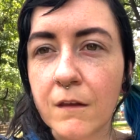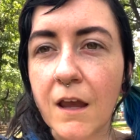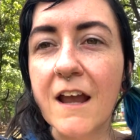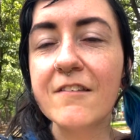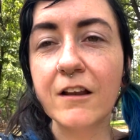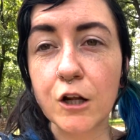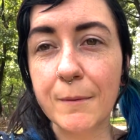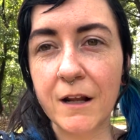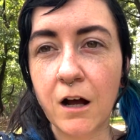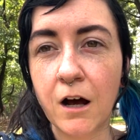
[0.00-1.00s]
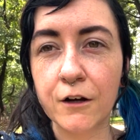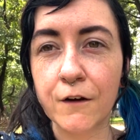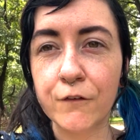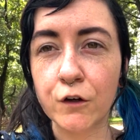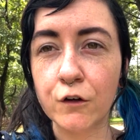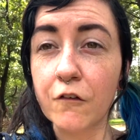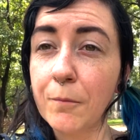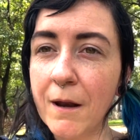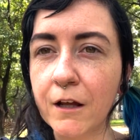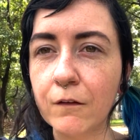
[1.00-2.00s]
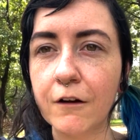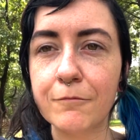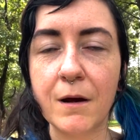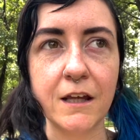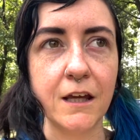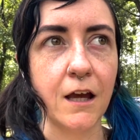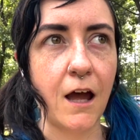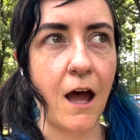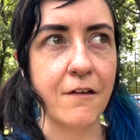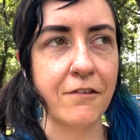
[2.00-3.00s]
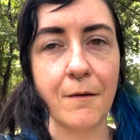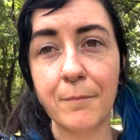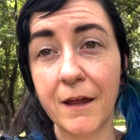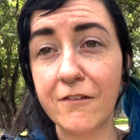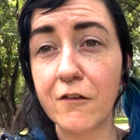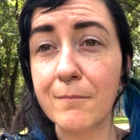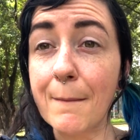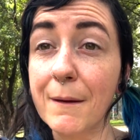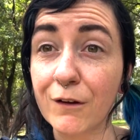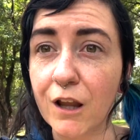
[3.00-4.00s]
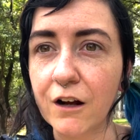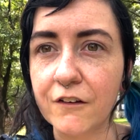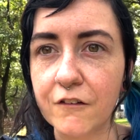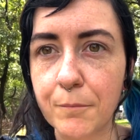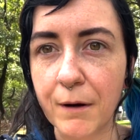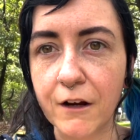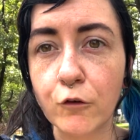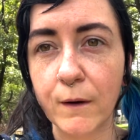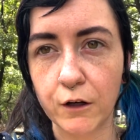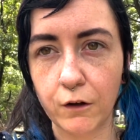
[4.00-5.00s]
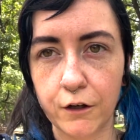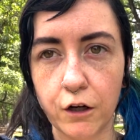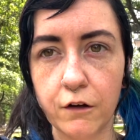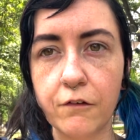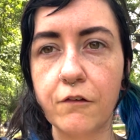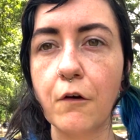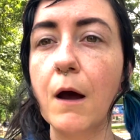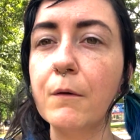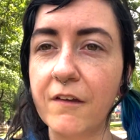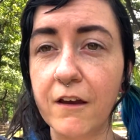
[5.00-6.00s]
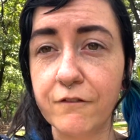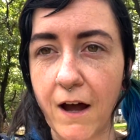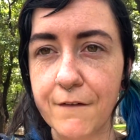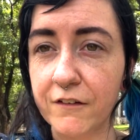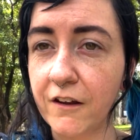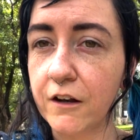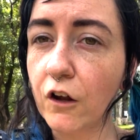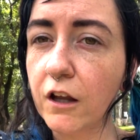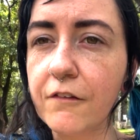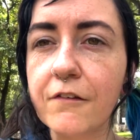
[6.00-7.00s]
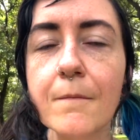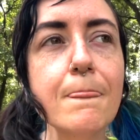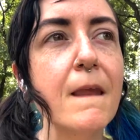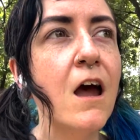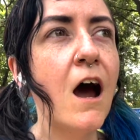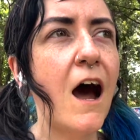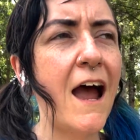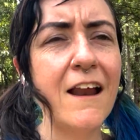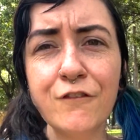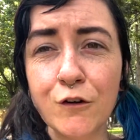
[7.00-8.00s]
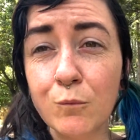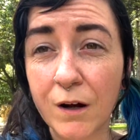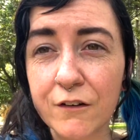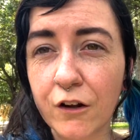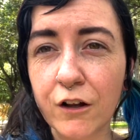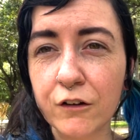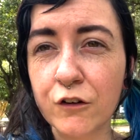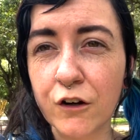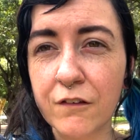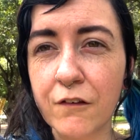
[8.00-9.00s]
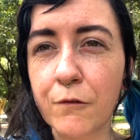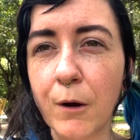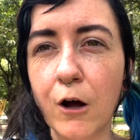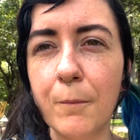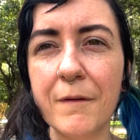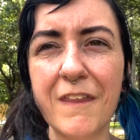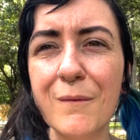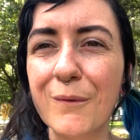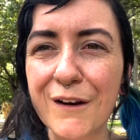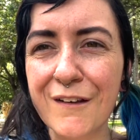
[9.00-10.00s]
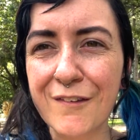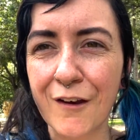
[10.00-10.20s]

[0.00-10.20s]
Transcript: it's a little bit harder if you're not spending a lot of money, as some places might be reluctant to break $20 notes. So I would say $5 and $10. I had a few $1 notes as well, but they weren't as